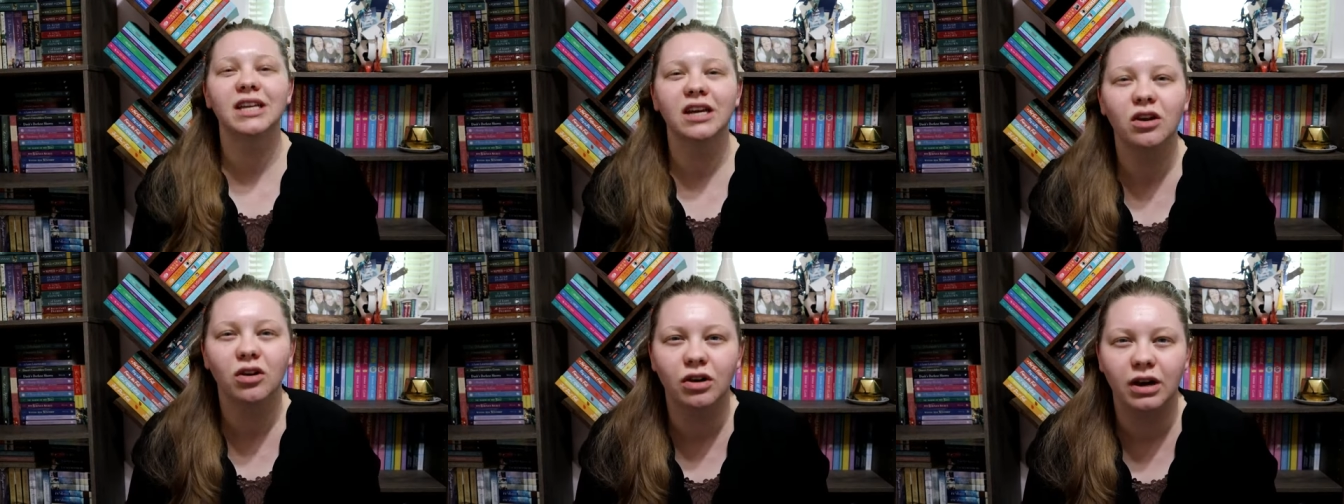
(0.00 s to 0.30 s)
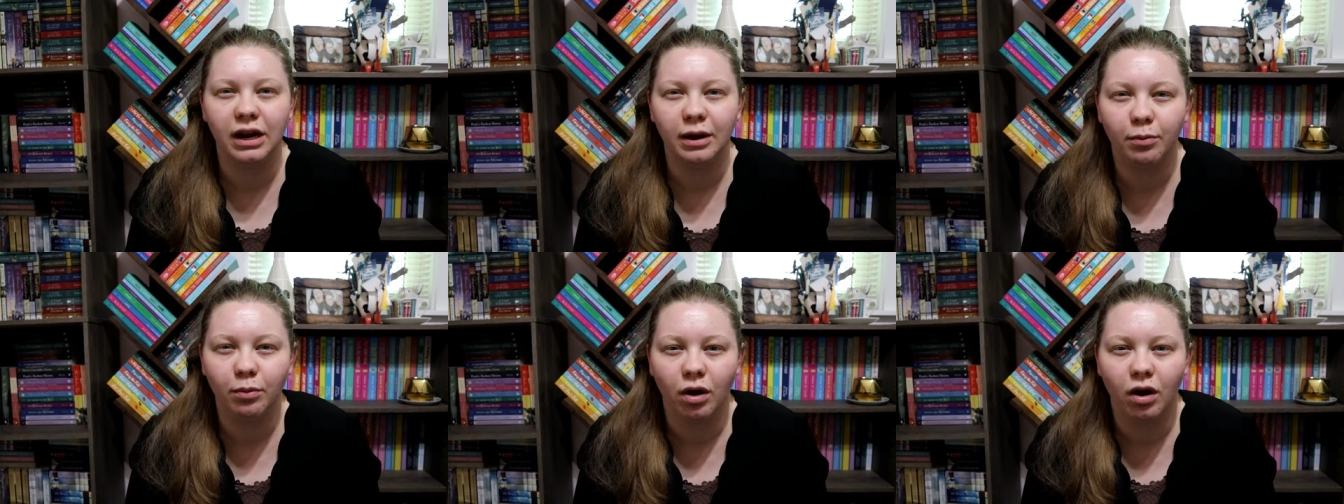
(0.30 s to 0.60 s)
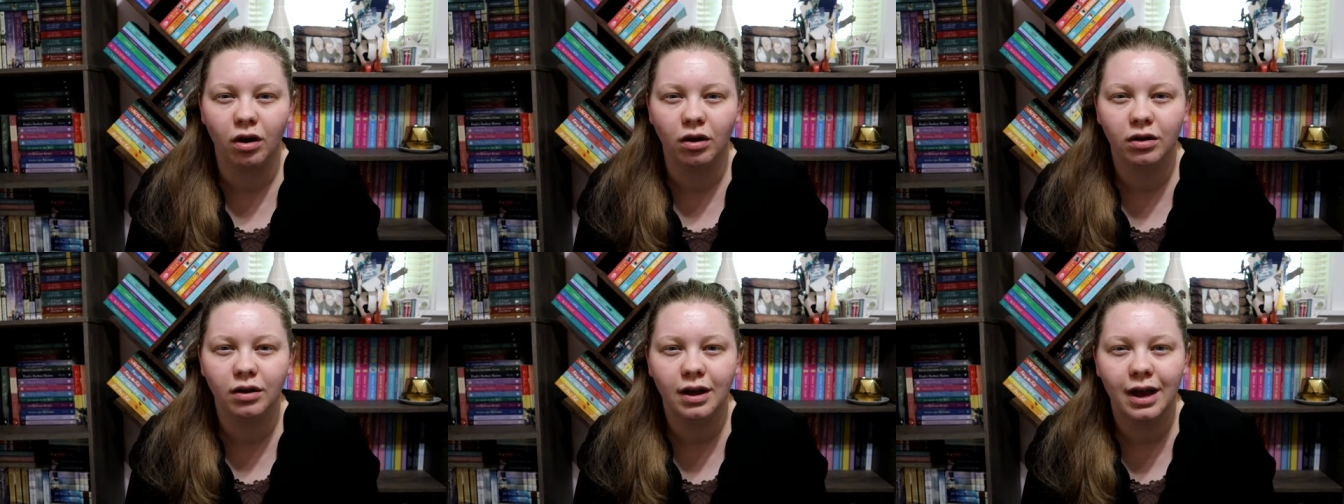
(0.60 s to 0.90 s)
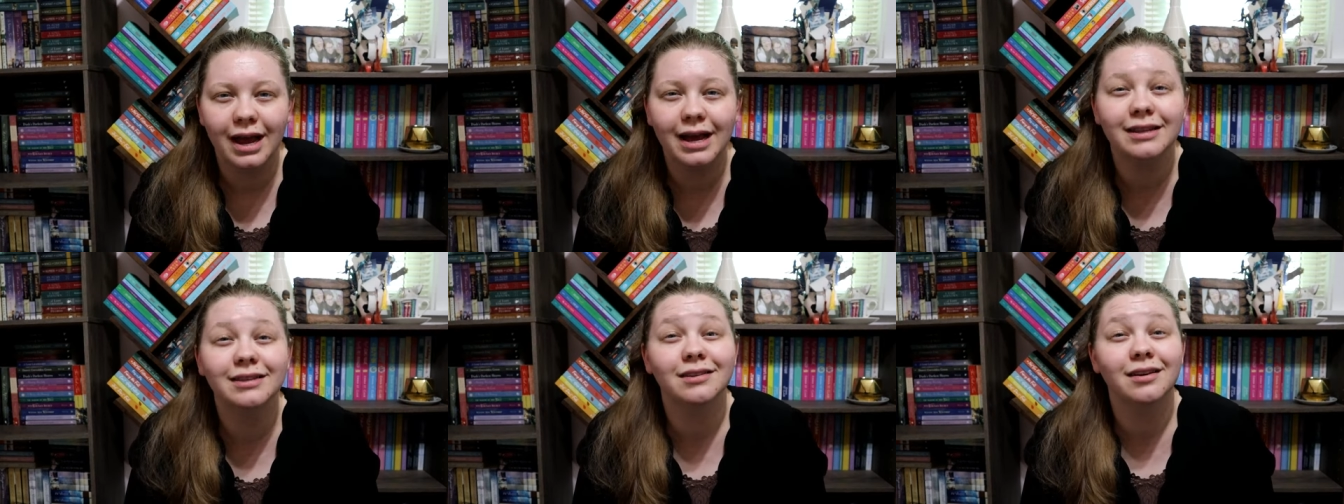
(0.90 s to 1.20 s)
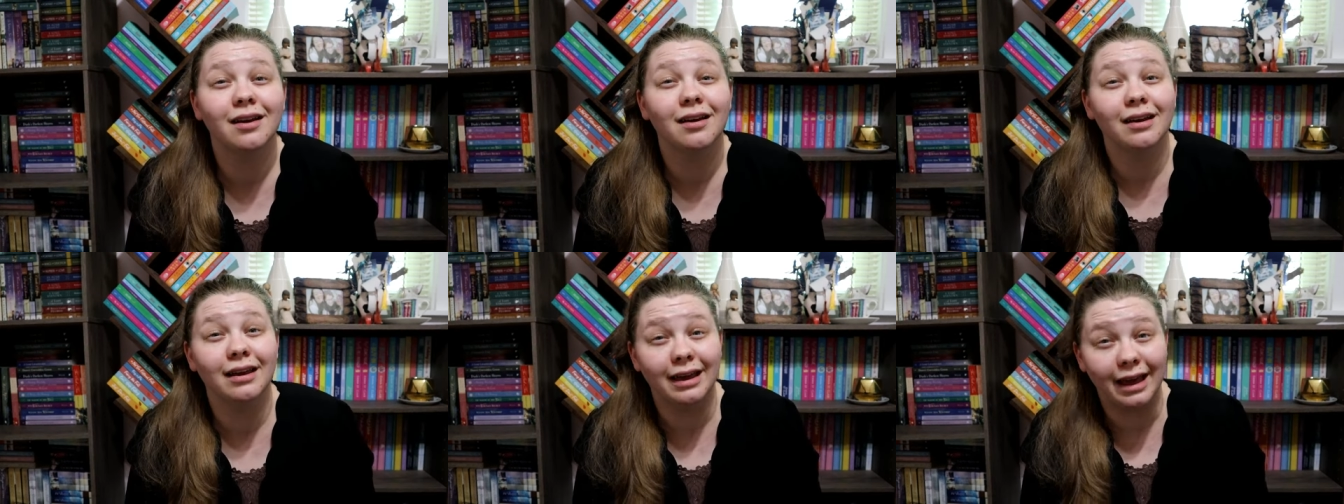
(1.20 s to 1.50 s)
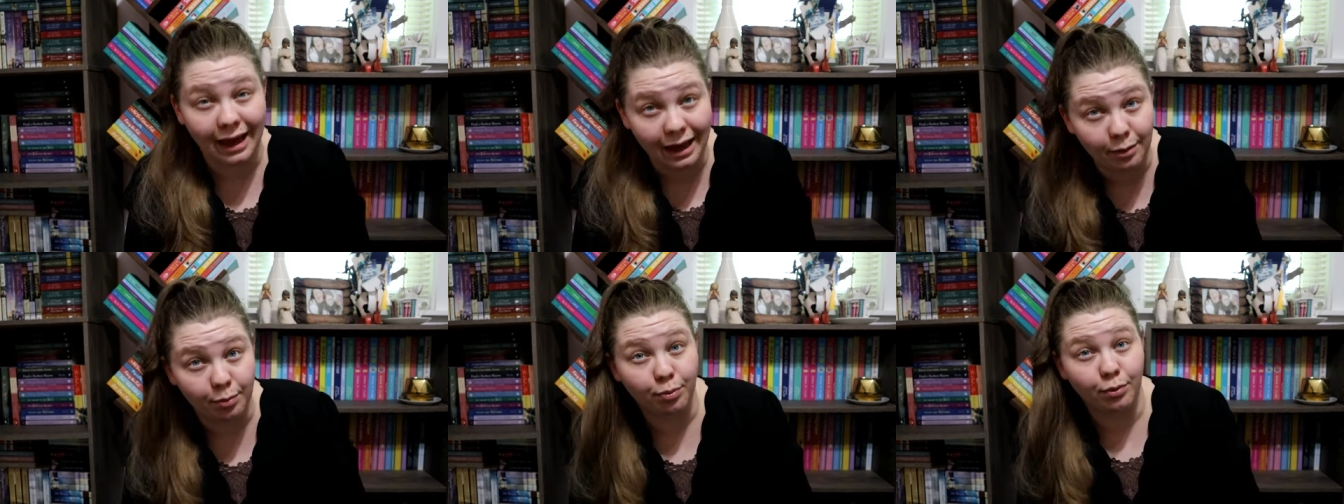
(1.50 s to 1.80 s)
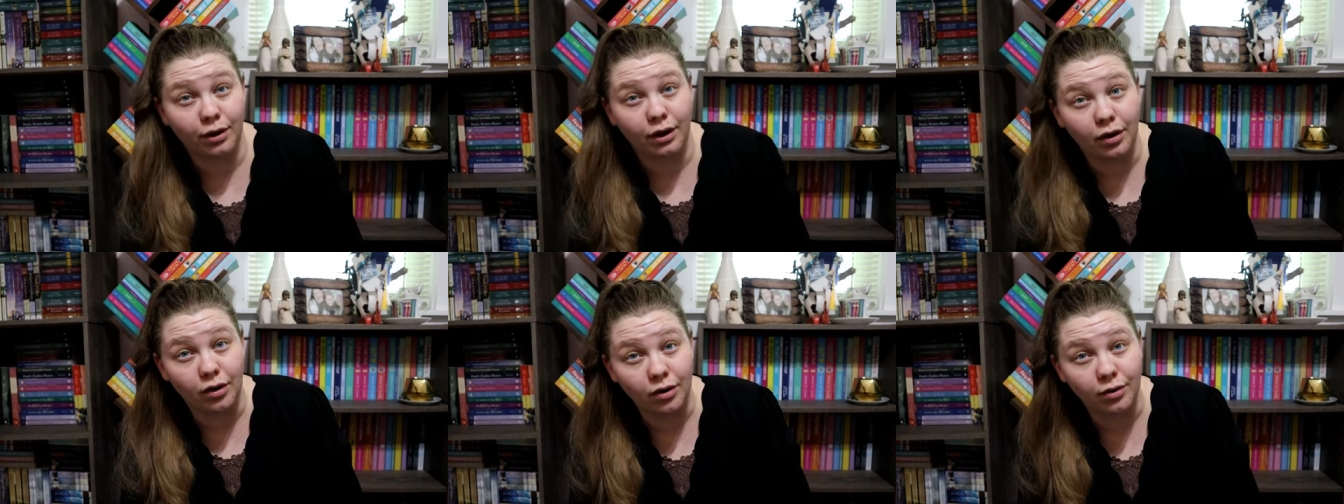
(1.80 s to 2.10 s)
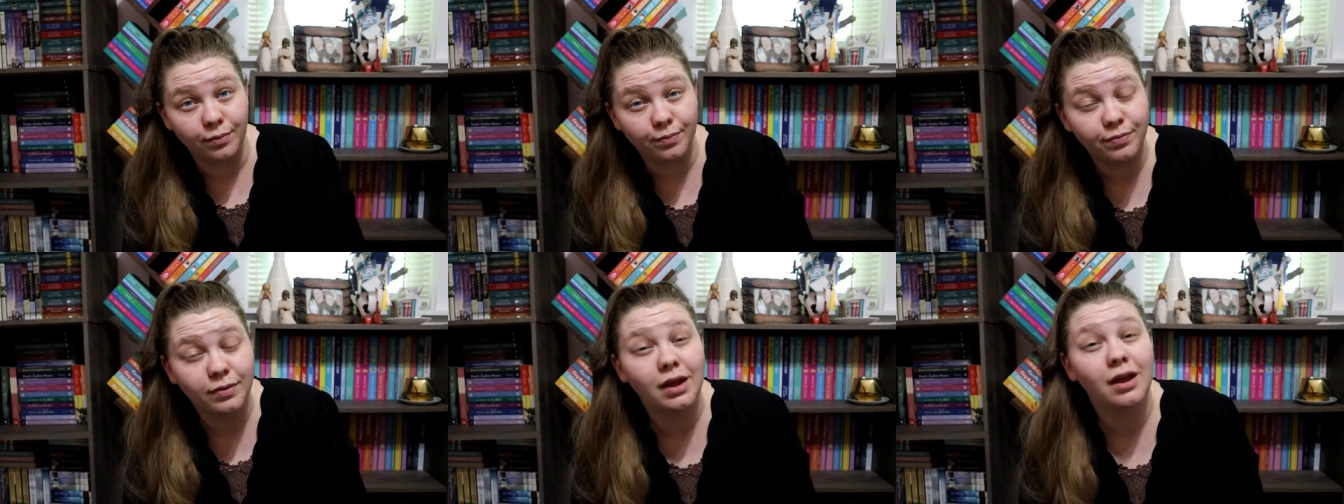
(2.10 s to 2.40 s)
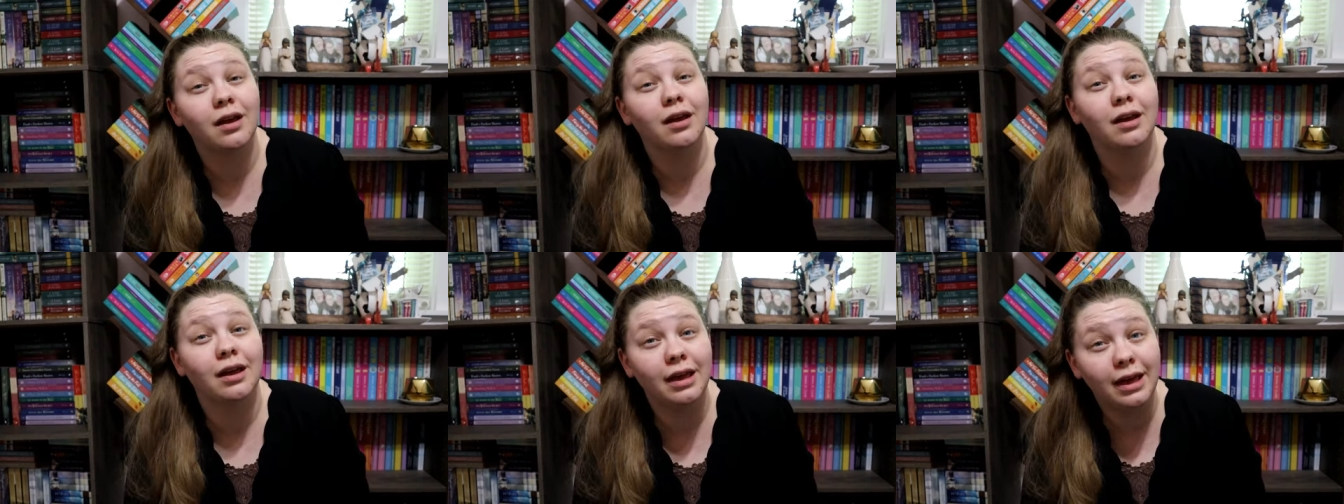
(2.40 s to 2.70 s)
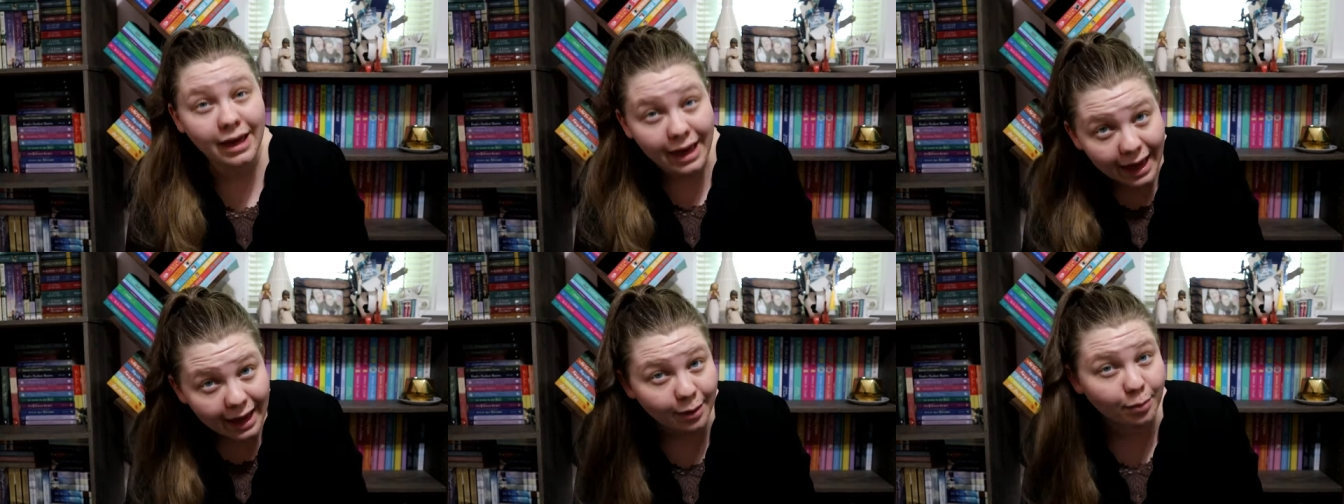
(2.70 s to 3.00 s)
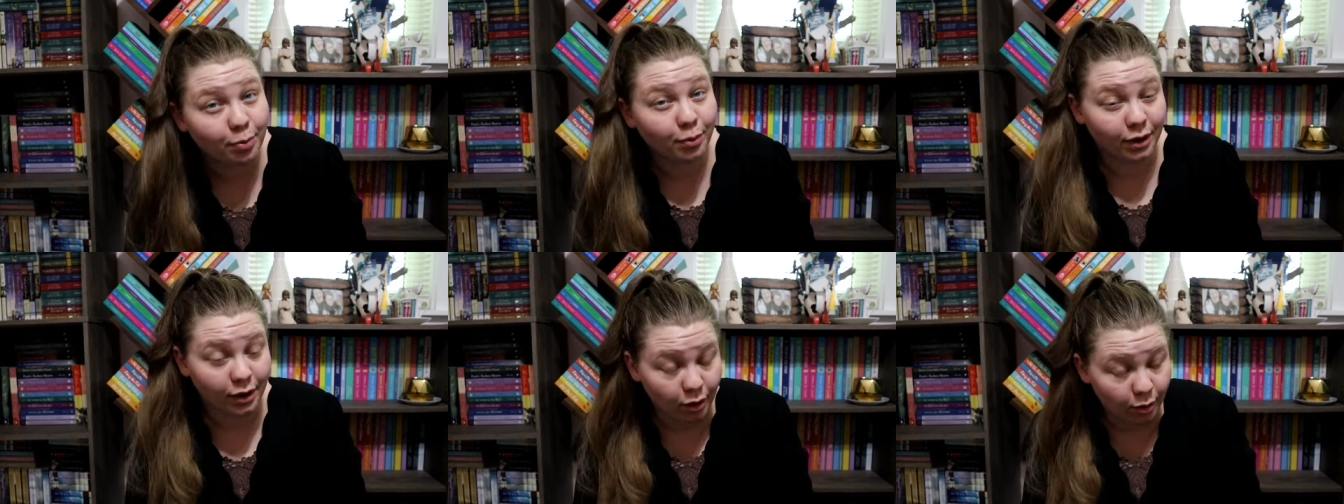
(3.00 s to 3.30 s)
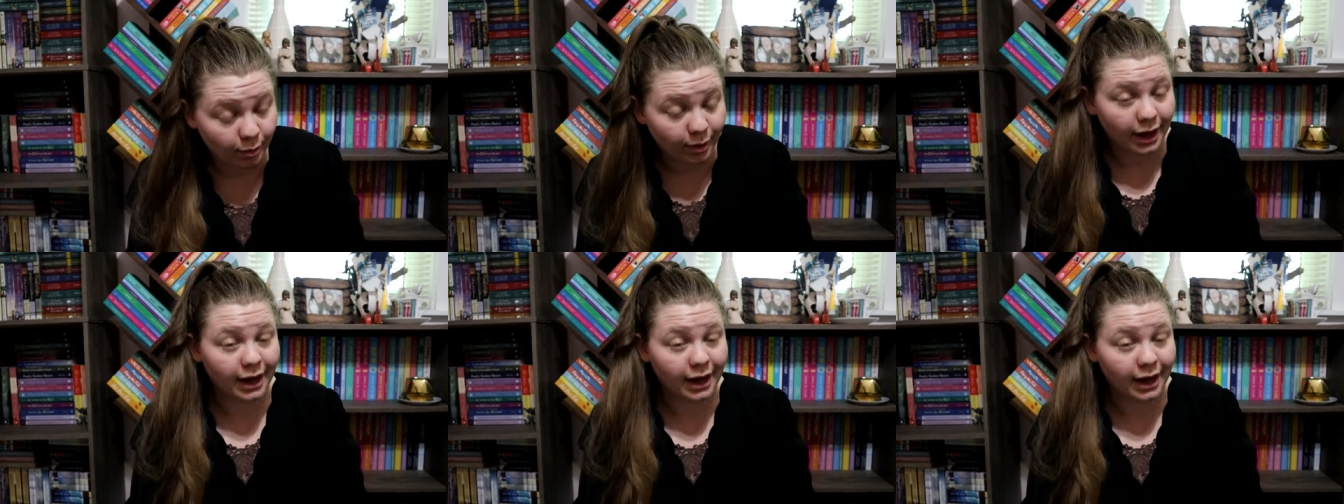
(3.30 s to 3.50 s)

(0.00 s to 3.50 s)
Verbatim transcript: say her name wrong. It's Gabriel. Gabriel